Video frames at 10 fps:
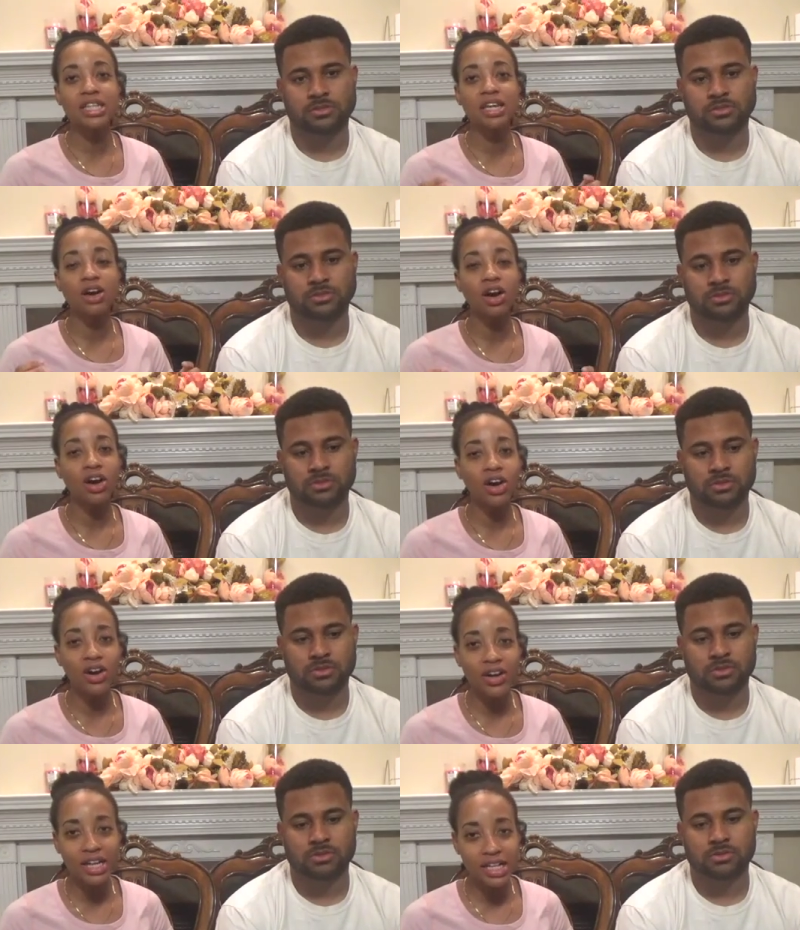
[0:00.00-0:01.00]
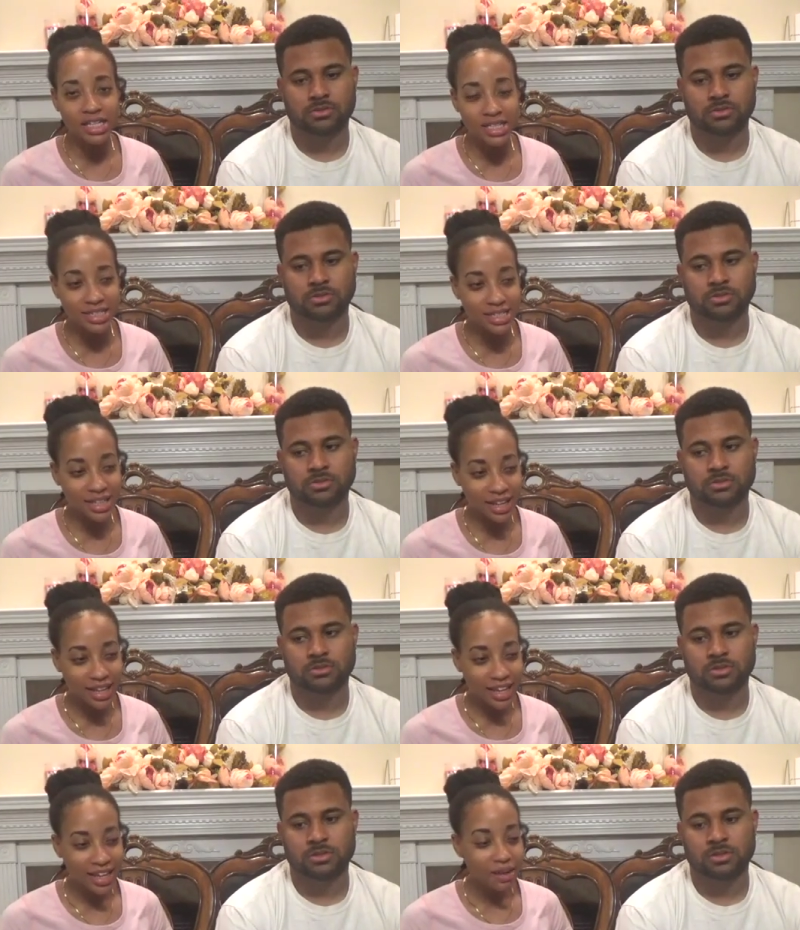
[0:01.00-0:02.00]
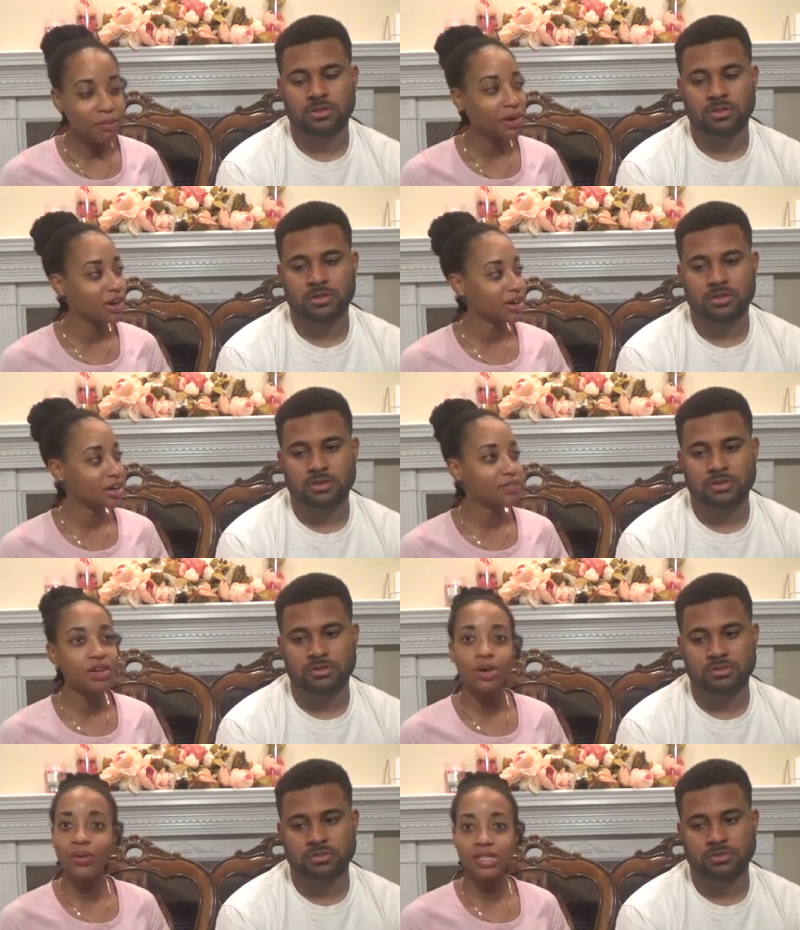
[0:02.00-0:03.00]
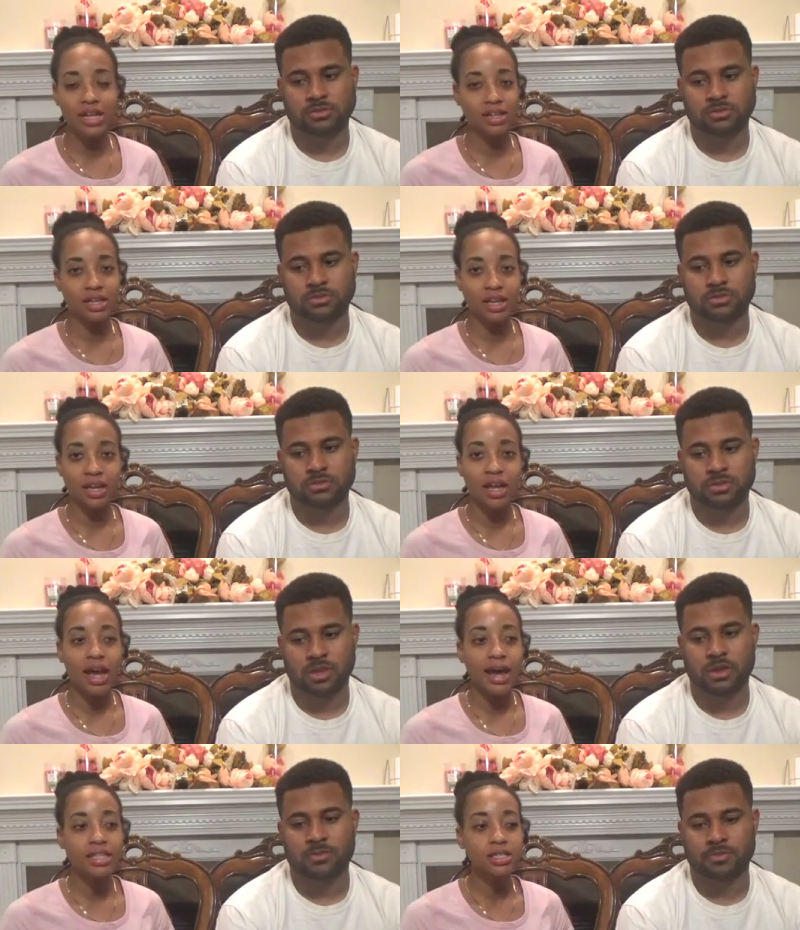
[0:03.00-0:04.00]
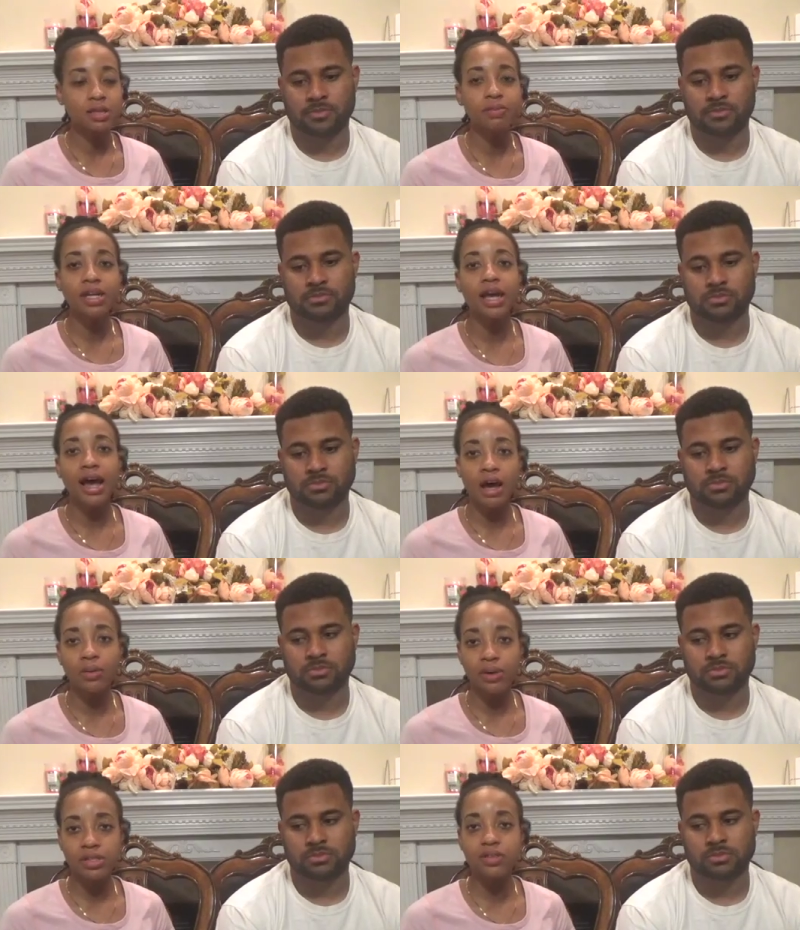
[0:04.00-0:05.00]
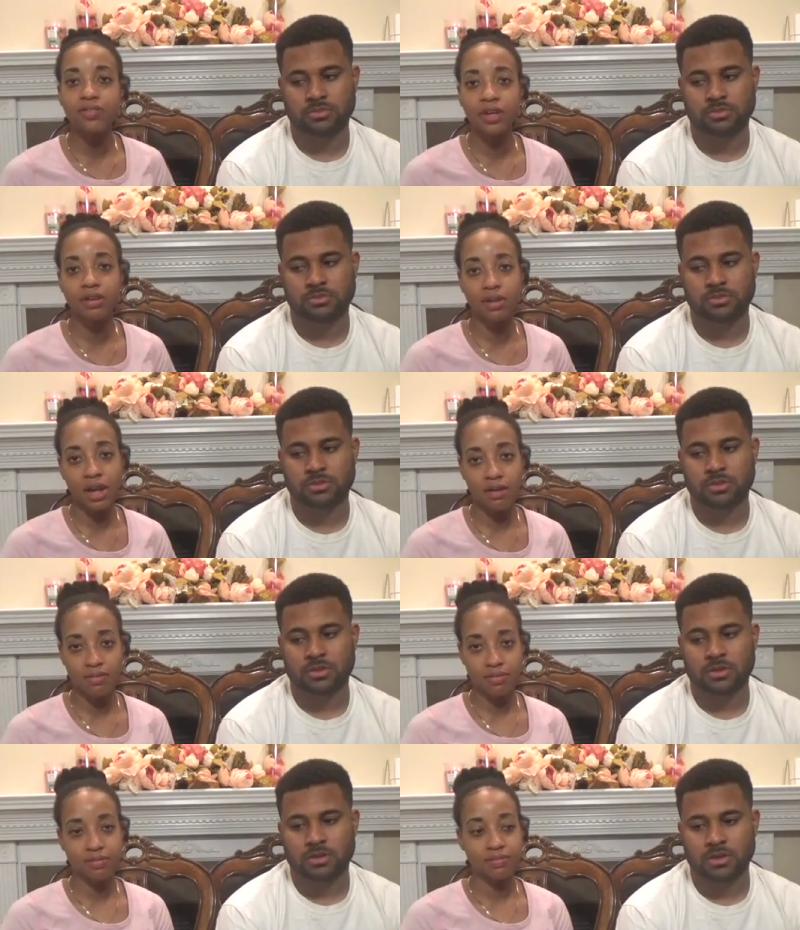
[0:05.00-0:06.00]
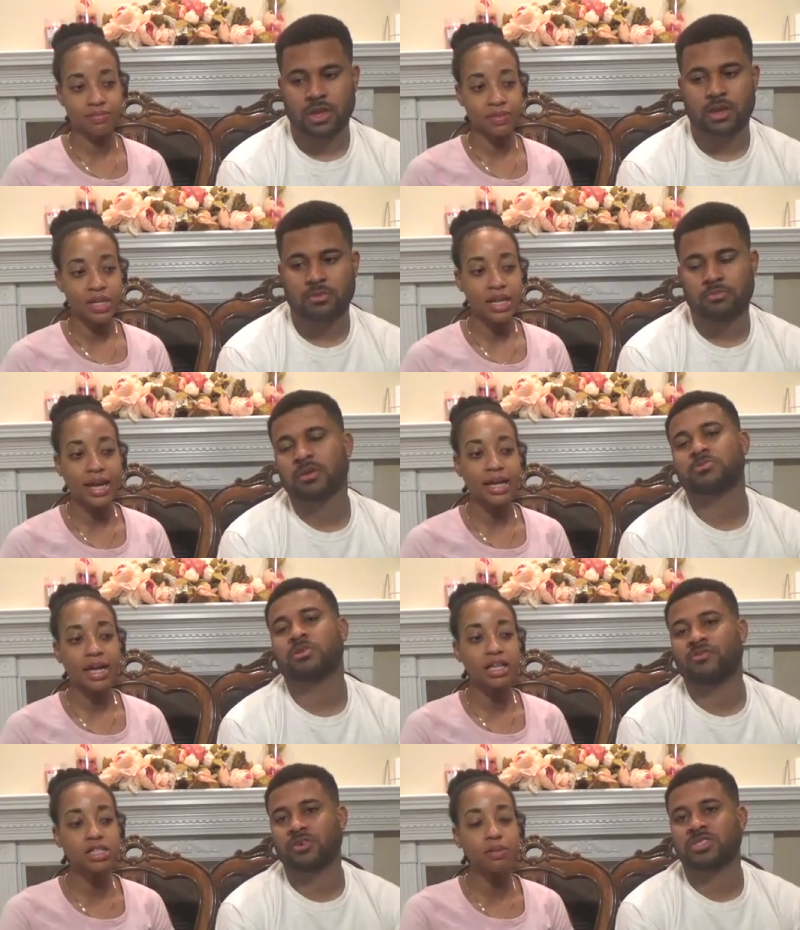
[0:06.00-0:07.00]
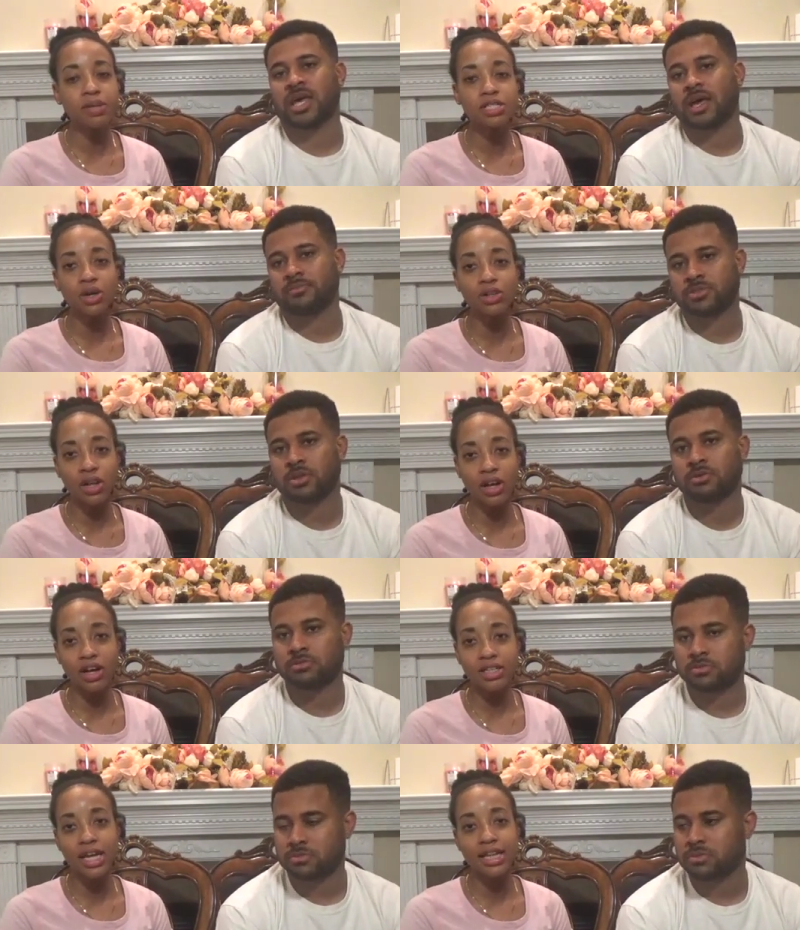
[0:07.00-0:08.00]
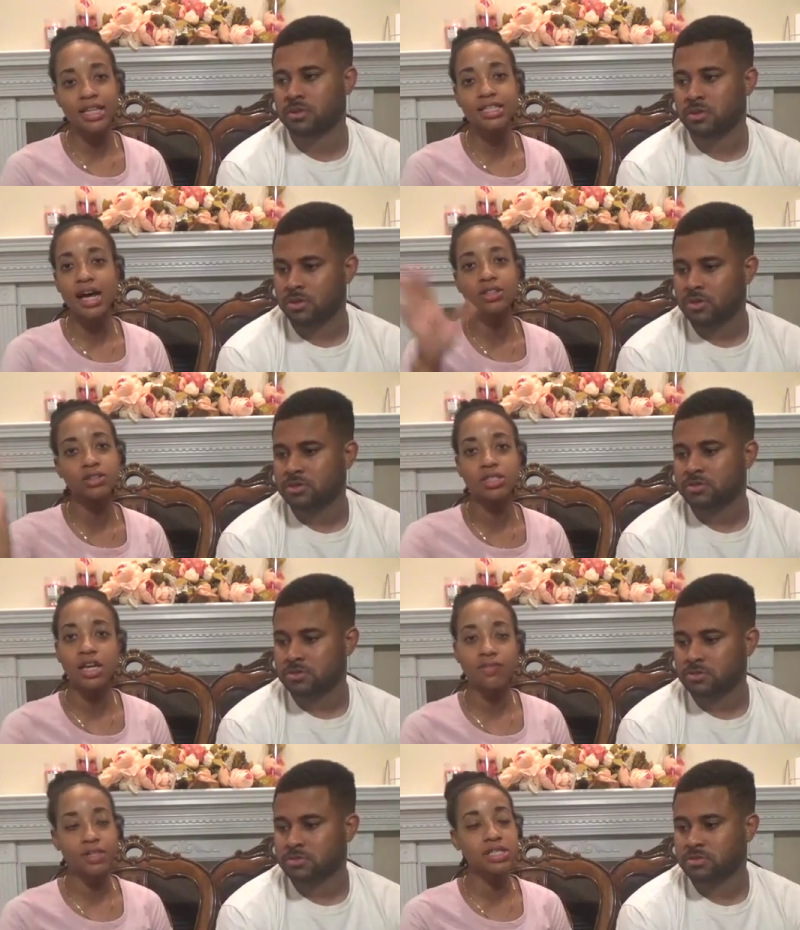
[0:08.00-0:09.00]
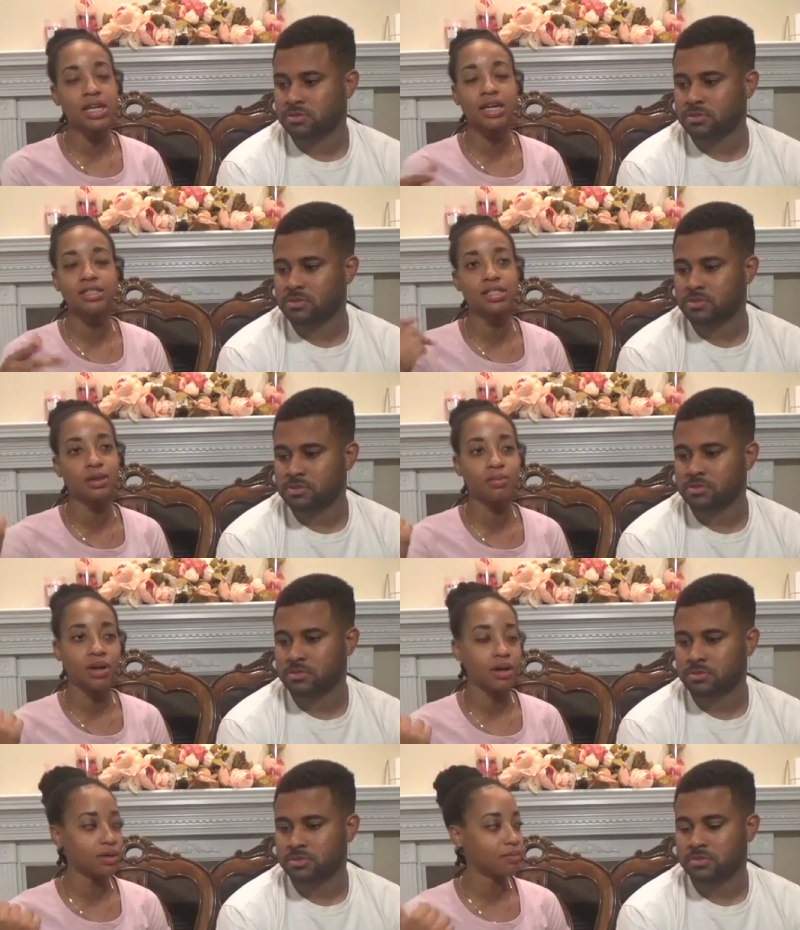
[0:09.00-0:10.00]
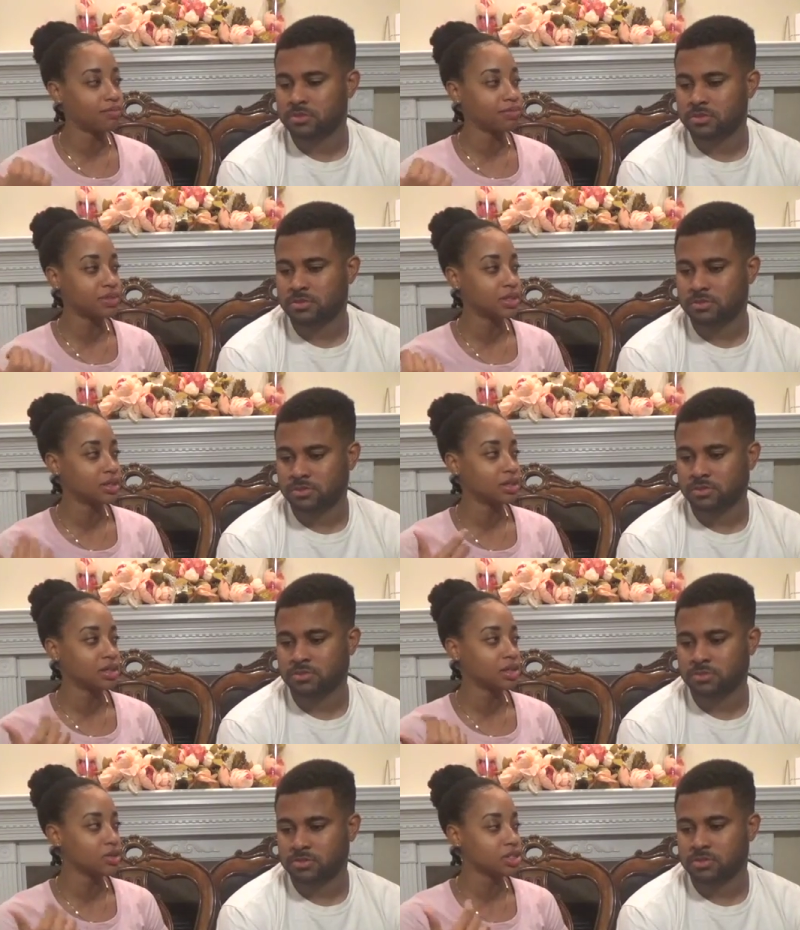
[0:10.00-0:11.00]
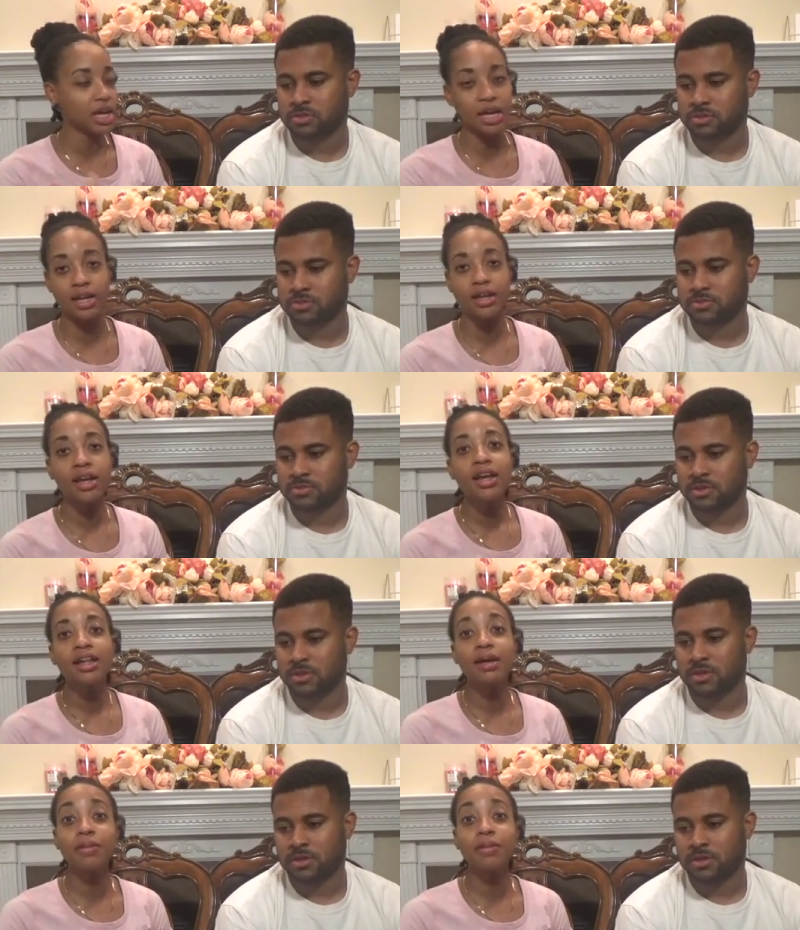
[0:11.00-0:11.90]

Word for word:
Speaker 1: the hardest part of the whole entire thing. Yeah. It took me an hour to figure it out.
Speaker 2: Yeah. Like it took me so
Speaker 1: long that the doctors left and said to the um the nurse aide, "Let